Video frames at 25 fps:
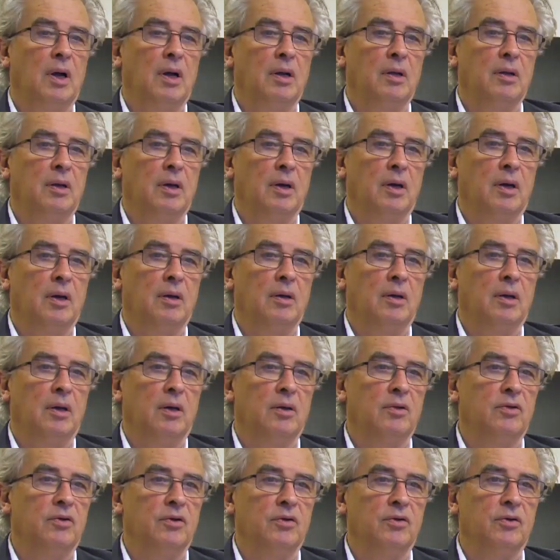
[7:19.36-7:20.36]
I
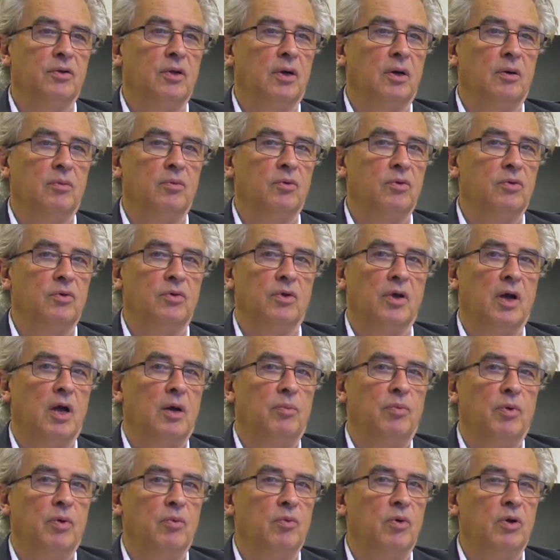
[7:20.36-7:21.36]
was
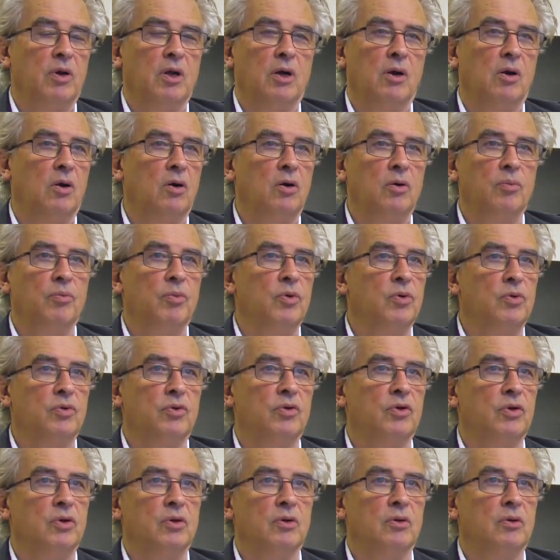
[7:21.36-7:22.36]
happy when I heard
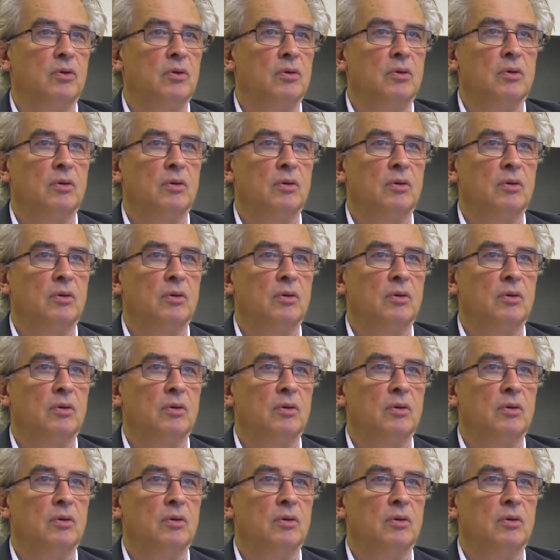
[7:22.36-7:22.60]
music.